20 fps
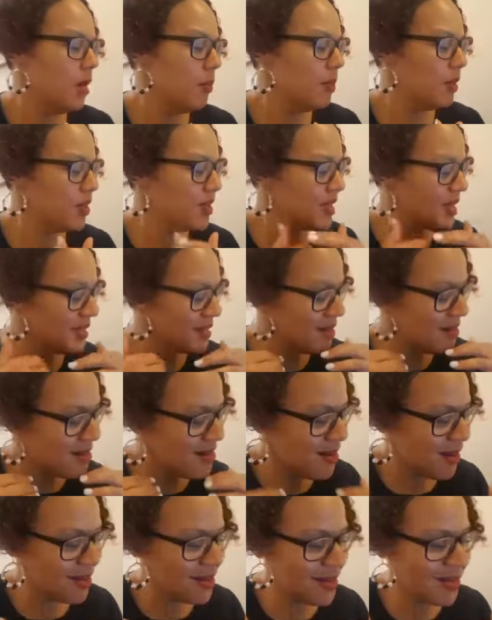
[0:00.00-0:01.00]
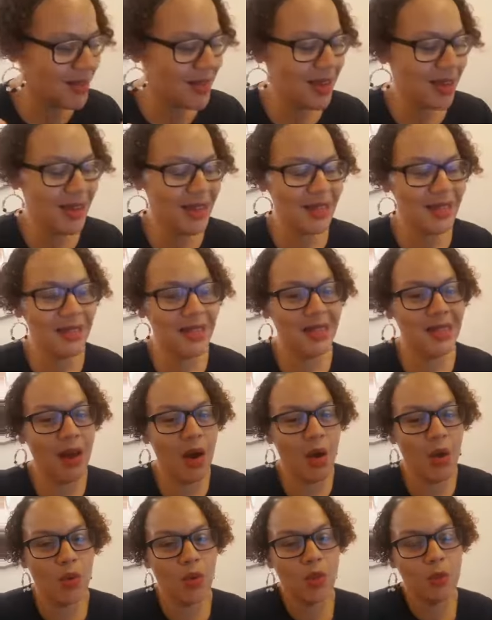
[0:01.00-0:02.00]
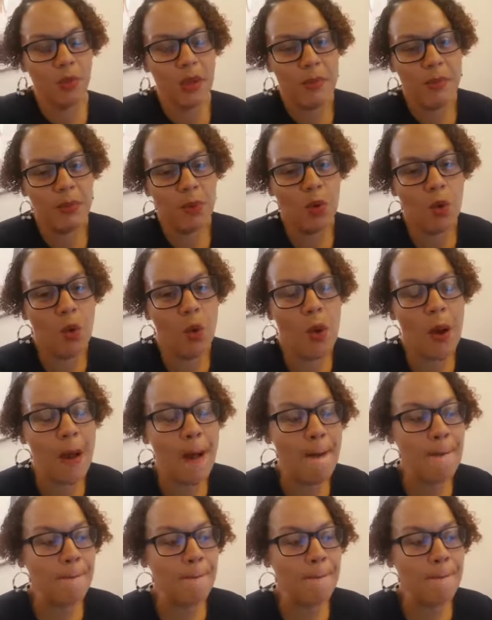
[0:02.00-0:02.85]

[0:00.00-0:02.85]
because that's another thing I see that holds people,